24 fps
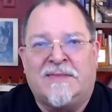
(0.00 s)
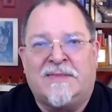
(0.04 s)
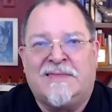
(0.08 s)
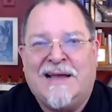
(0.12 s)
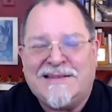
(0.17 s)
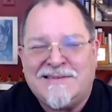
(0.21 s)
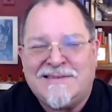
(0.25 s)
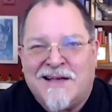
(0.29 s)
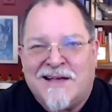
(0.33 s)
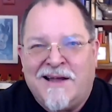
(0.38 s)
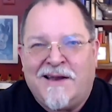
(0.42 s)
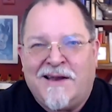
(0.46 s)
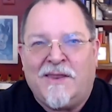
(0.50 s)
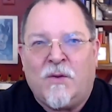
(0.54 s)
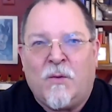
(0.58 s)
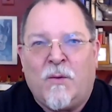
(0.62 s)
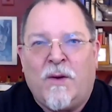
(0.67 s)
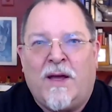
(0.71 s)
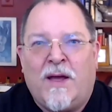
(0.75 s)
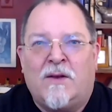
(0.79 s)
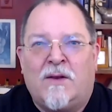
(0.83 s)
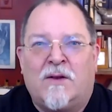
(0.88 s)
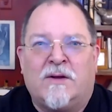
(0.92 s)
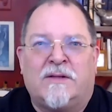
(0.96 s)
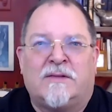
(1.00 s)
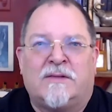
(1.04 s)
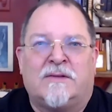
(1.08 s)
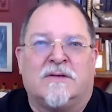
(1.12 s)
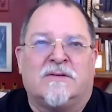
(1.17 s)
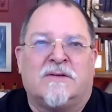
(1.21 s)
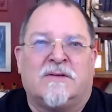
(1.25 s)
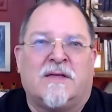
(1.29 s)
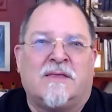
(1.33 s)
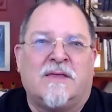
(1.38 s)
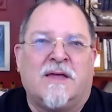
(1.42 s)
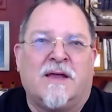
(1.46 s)
That's kind of the way I look at
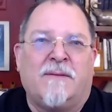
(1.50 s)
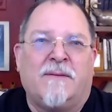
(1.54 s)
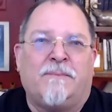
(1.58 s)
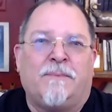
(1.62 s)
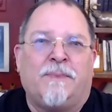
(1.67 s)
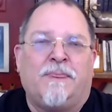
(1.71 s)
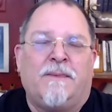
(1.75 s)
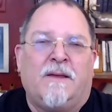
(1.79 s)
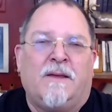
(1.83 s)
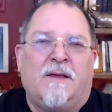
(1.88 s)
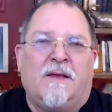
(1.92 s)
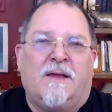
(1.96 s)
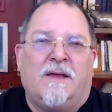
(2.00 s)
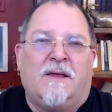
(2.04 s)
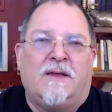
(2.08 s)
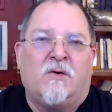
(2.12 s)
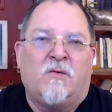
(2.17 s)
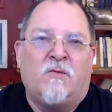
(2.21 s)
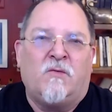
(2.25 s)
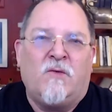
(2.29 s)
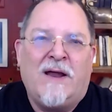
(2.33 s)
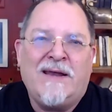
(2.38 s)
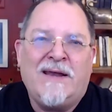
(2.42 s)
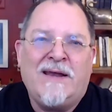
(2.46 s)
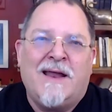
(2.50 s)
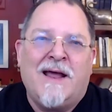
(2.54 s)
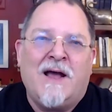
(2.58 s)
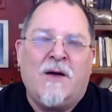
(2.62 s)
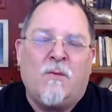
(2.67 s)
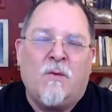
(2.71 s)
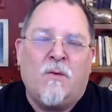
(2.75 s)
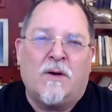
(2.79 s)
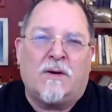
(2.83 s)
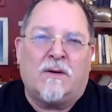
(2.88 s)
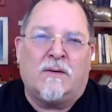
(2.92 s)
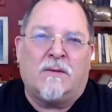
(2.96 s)
this. I think, right
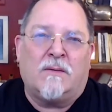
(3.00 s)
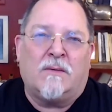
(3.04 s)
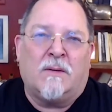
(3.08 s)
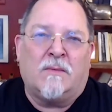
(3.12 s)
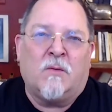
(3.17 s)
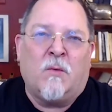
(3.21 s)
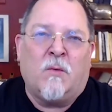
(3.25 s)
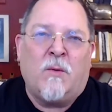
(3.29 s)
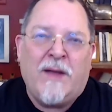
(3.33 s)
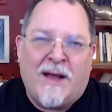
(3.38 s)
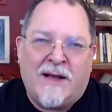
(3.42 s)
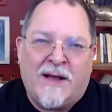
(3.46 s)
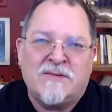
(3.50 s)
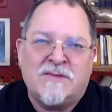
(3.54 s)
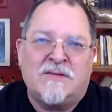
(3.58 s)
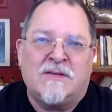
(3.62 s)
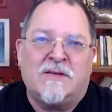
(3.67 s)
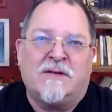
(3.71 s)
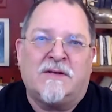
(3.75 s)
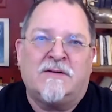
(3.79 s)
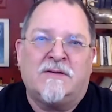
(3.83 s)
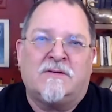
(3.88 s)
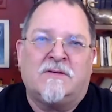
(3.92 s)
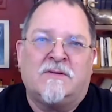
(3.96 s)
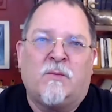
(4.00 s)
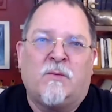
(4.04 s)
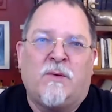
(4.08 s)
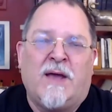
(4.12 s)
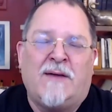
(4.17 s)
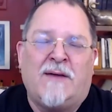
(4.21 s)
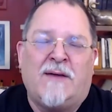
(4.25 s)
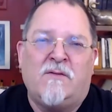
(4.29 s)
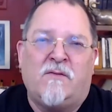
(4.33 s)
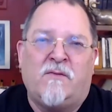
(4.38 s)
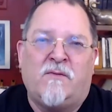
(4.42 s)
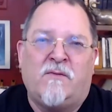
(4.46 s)
now, the way I see it is that we
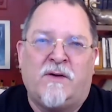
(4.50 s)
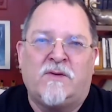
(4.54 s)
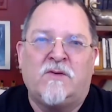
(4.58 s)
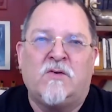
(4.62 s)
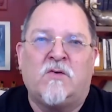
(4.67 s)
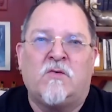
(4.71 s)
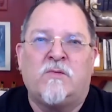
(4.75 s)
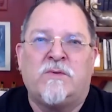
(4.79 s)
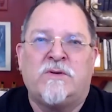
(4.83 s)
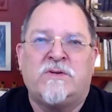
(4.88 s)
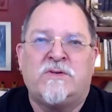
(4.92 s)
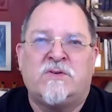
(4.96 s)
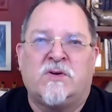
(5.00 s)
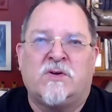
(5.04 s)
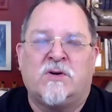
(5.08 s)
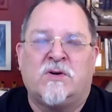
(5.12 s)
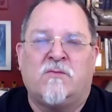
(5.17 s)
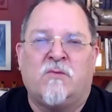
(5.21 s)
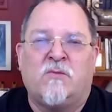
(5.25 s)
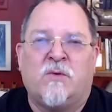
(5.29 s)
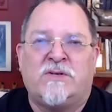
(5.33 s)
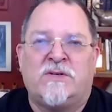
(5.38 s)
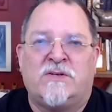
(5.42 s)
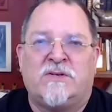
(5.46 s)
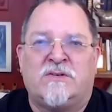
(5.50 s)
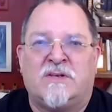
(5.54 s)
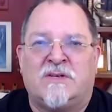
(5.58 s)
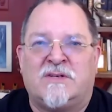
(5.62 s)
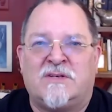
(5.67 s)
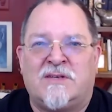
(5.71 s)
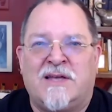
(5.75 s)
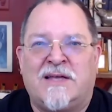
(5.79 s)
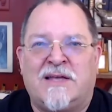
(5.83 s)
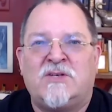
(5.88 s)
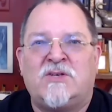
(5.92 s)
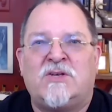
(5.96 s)
have the Federal Reserve, which has
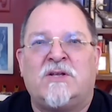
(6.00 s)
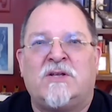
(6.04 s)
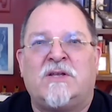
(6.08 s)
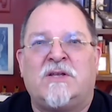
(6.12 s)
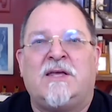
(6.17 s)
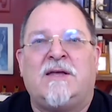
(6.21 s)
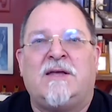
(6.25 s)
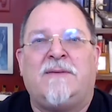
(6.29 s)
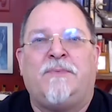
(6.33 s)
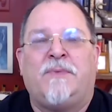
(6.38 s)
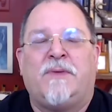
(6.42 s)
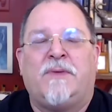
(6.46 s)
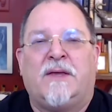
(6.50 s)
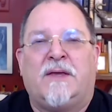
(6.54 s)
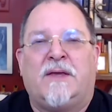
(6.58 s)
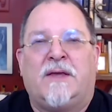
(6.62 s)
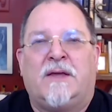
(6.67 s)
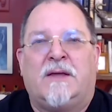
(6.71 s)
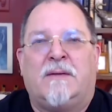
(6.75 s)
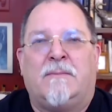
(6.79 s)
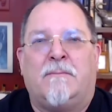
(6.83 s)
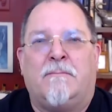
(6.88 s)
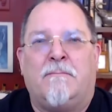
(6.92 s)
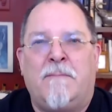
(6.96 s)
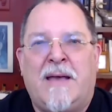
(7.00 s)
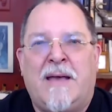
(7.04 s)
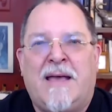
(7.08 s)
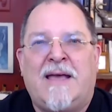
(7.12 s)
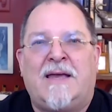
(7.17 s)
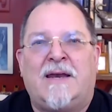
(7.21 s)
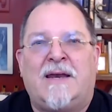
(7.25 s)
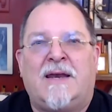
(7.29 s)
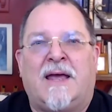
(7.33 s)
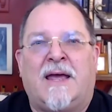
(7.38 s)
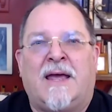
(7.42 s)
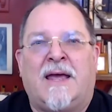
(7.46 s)
essentially
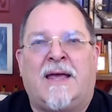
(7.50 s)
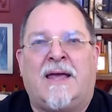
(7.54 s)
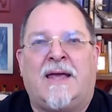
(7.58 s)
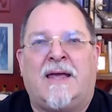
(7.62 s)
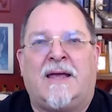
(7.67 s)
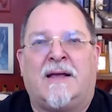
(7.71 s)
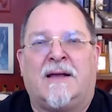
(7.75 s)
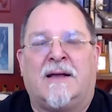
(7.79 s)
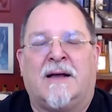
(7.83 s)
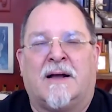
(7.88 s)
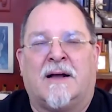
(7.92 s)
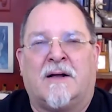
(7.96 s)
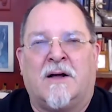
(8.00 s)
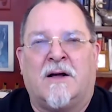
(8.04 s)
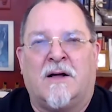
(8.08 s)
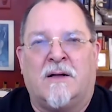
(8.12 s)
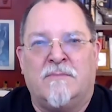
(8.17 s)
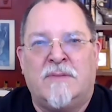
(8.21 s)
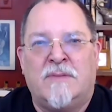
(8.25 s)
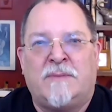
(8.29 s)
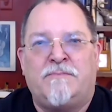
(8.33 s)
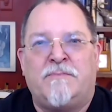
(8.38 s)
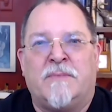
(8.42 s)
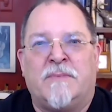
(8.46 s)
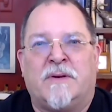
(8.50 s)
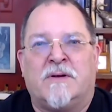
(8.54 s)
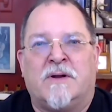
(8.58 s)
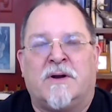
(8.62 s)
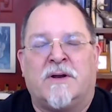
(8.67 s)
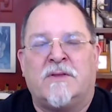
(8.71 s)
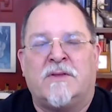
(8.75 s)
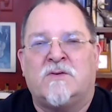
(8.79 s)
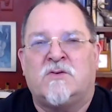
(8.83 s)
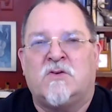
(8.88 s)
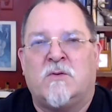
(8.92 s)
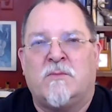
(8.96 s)
made a commitment,
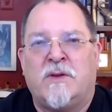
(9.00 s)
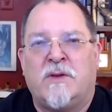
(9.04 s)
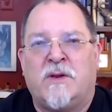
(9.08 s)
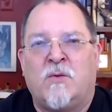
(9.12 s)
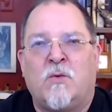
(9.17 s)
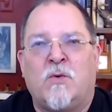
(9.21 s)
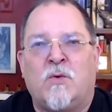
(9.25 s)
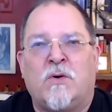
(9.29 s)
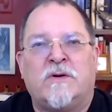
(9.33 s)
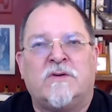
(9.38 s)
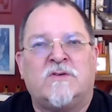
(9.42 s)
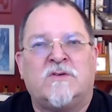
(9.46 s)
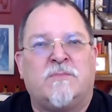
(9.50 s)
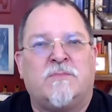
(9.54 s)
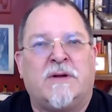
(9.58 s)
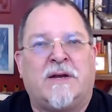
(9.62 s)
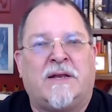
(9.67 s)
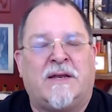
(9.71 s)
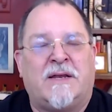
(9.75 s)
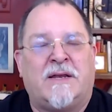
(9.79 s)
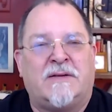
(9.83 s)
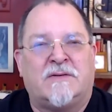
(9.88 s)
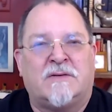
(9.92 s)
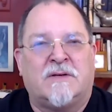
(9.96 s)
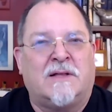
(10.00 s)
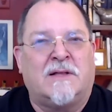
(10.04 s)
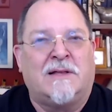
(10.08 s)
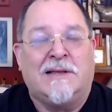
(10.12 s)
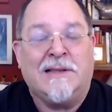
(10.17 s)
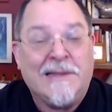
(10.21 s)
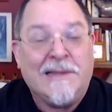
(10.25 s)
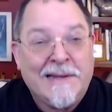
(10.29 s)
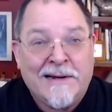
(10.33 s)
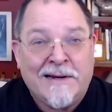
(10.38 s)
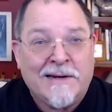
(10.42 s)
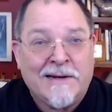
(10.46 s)
not in so many words, but it has
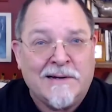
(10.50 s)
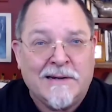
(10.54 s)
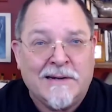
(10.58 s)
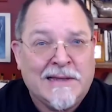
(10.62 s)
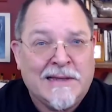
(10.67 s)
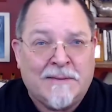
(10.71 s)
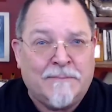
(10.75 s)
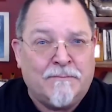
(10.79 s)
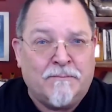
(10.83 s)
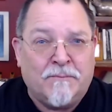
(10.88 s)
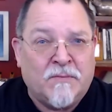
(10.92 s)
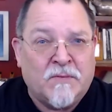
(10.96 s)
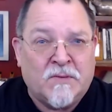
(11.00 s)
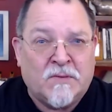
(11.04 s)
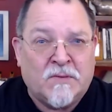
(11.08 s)
clearly